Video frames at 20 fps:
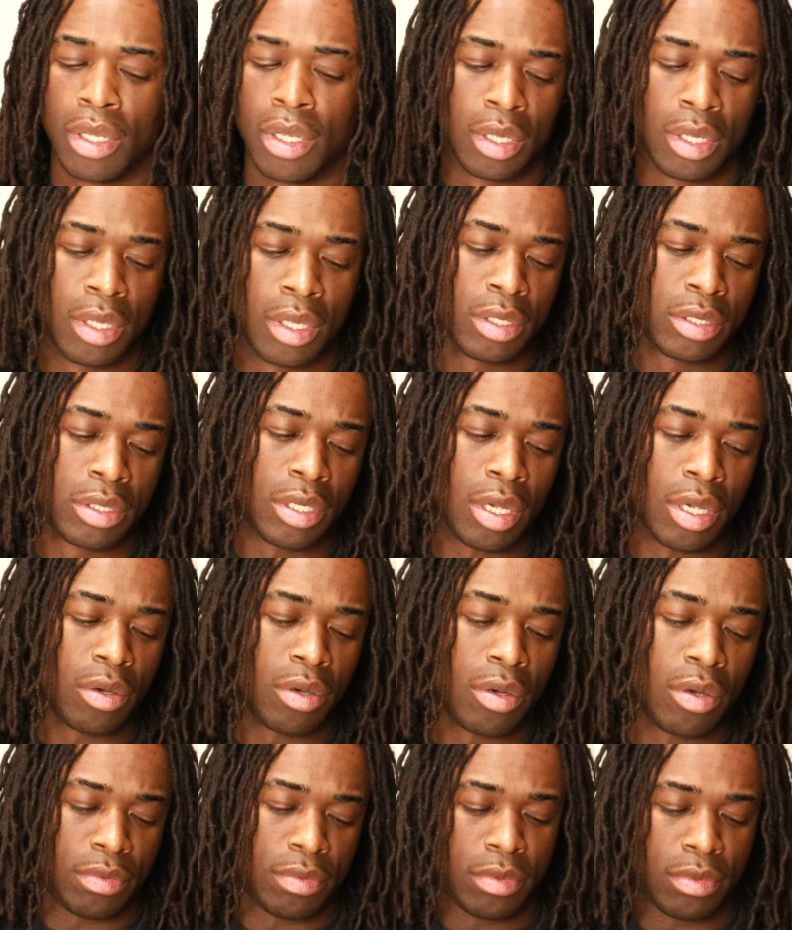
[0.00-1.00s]
So,
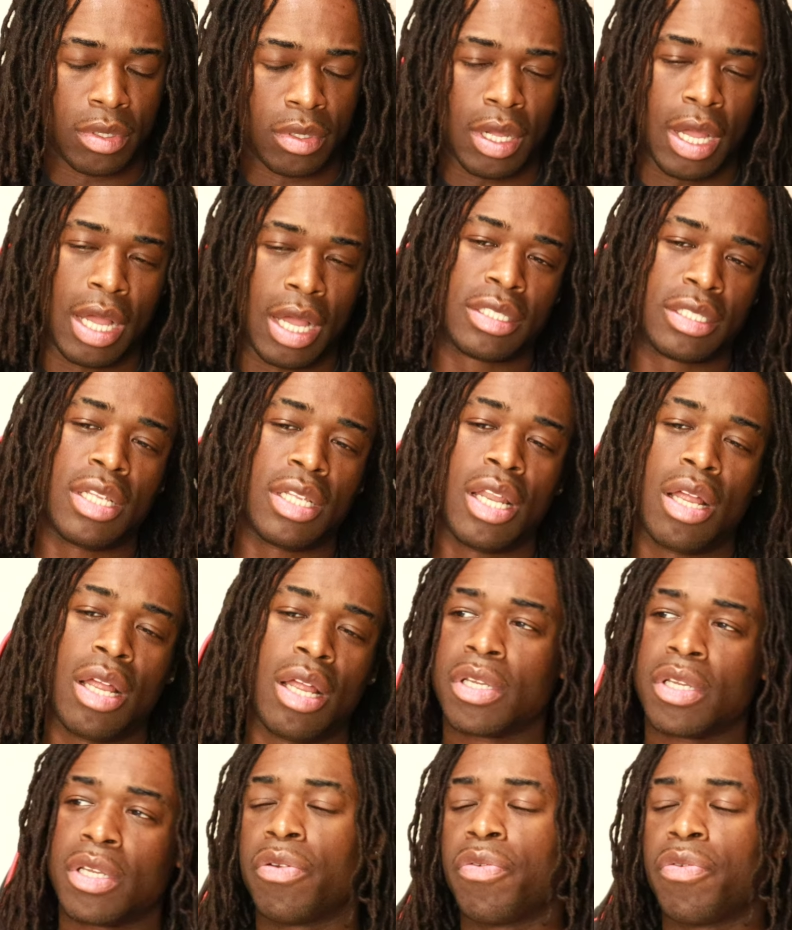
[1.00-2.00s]
I said I was
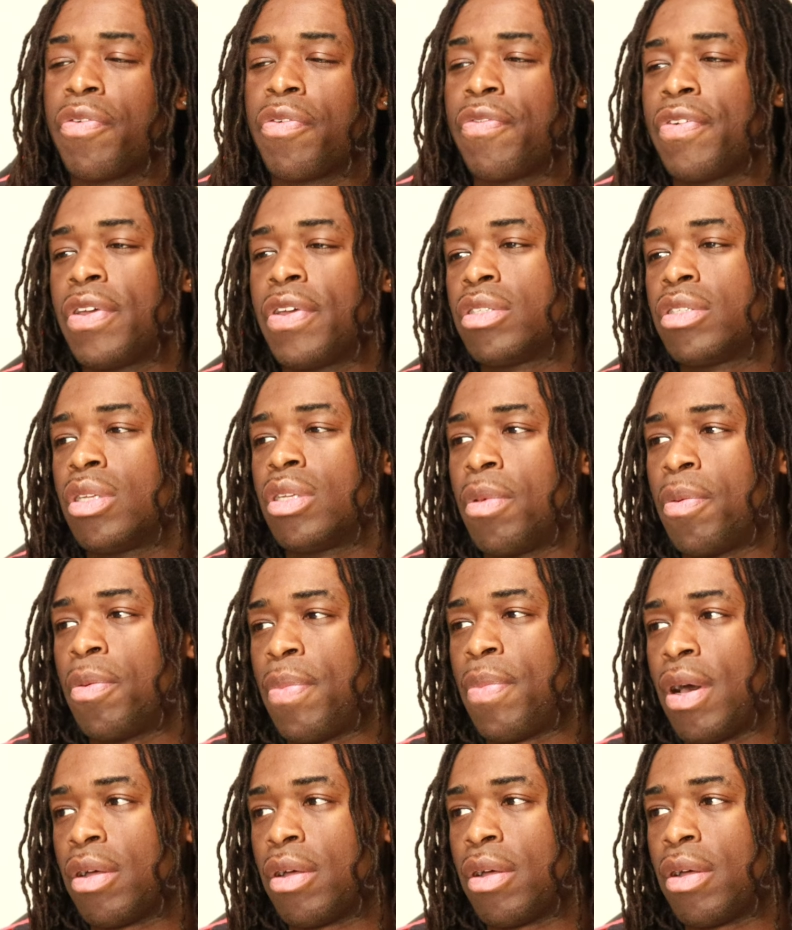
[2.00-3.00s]
going to reveal some
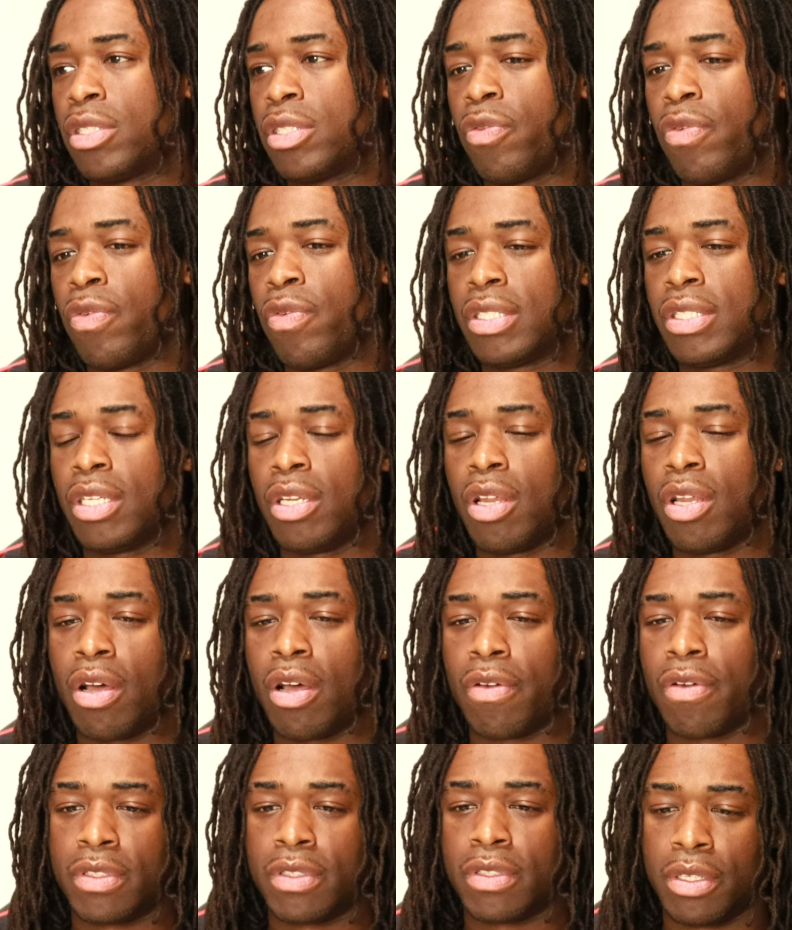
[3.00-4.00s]
about this arresting
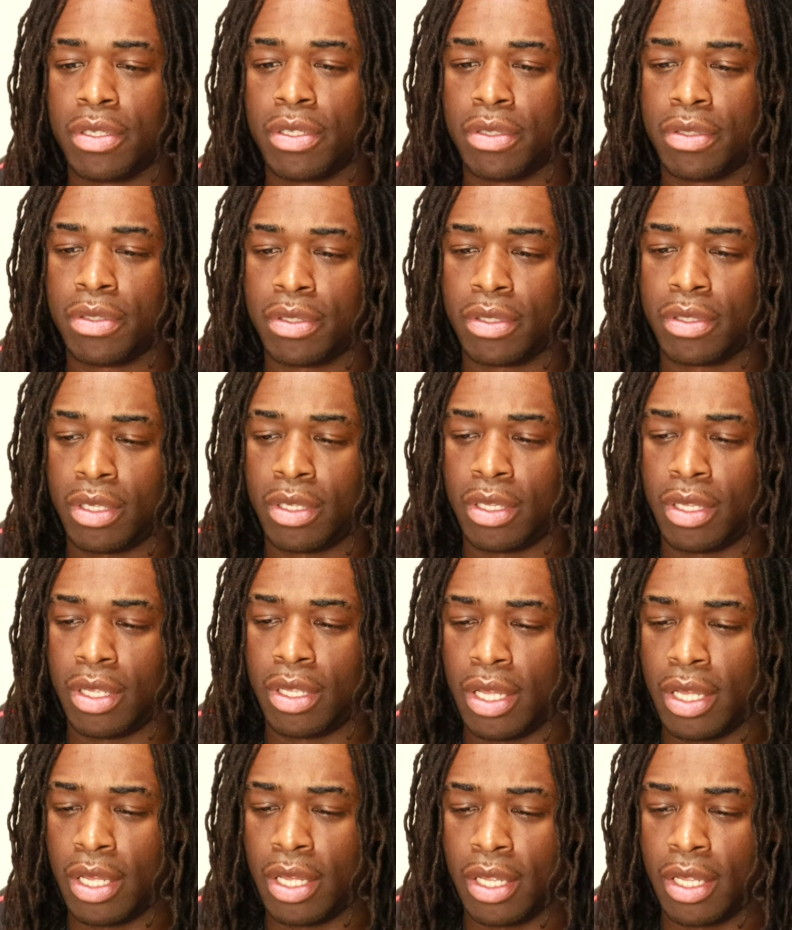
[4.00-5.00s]
officer,
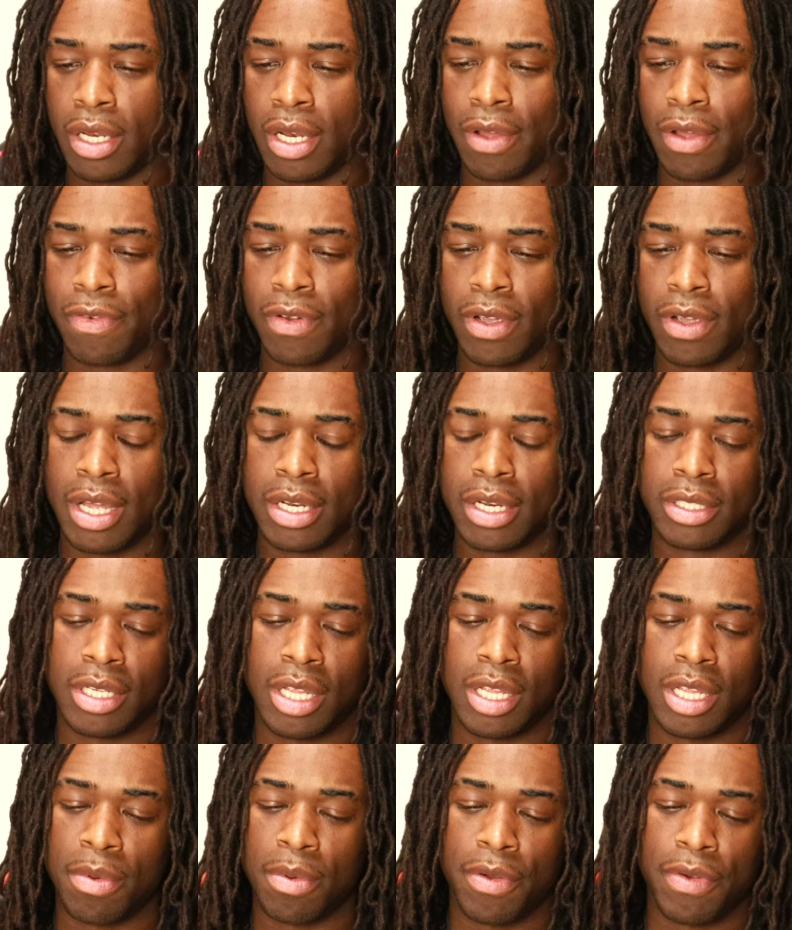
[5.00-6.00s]
and I forgot his
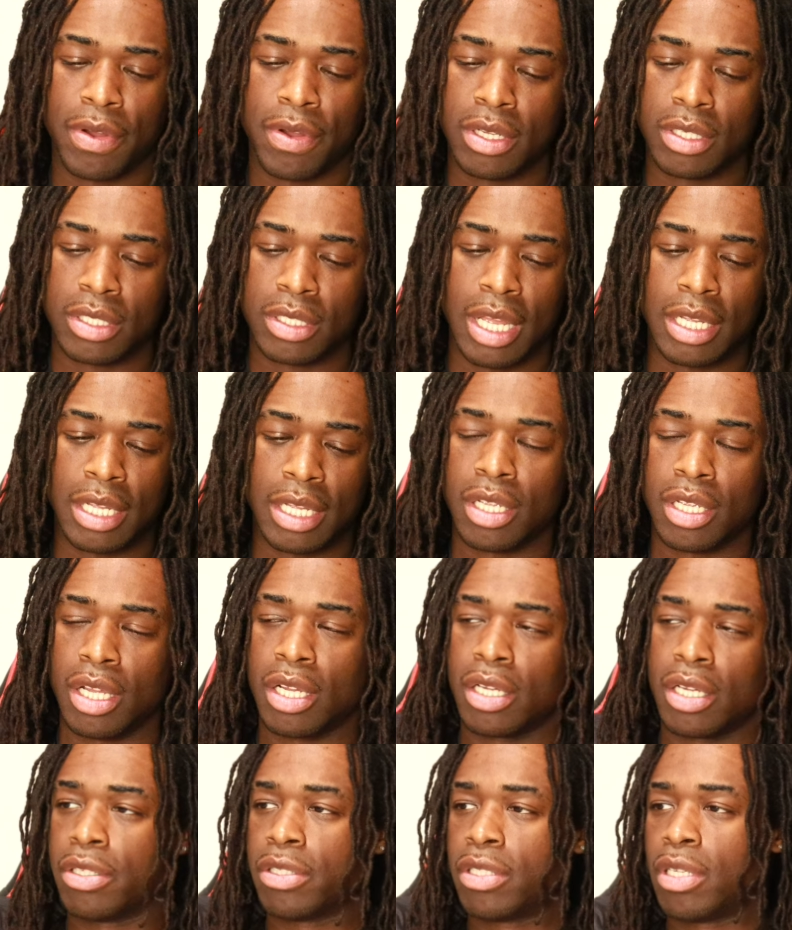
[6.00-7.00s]
name already. It's like Tunga
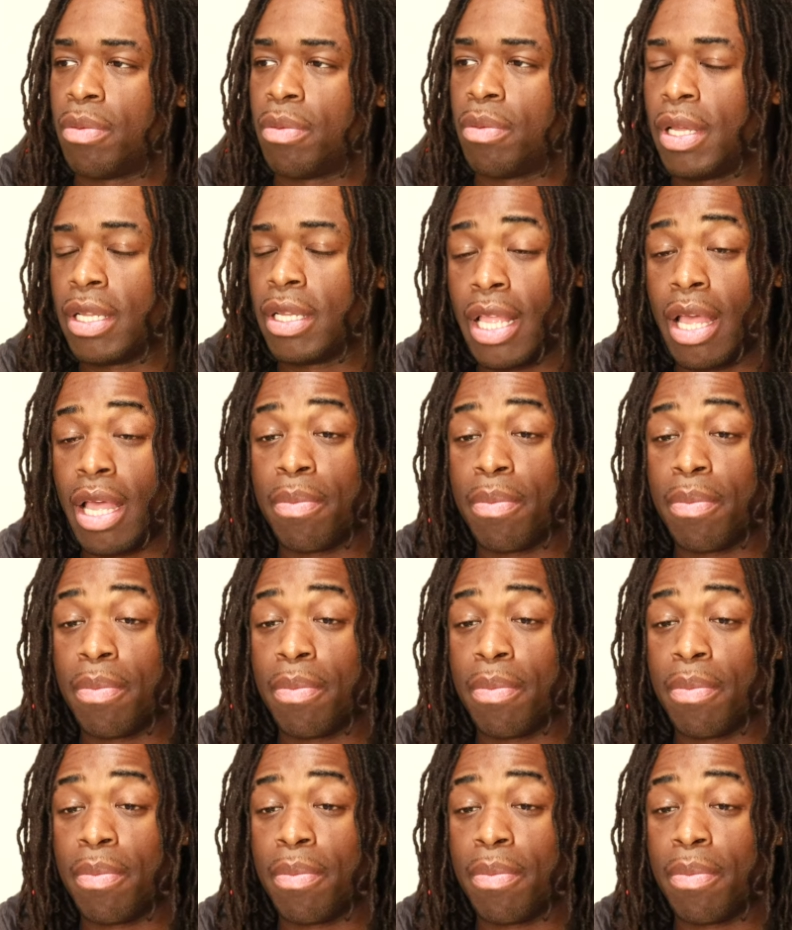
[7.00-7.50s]
or something like that.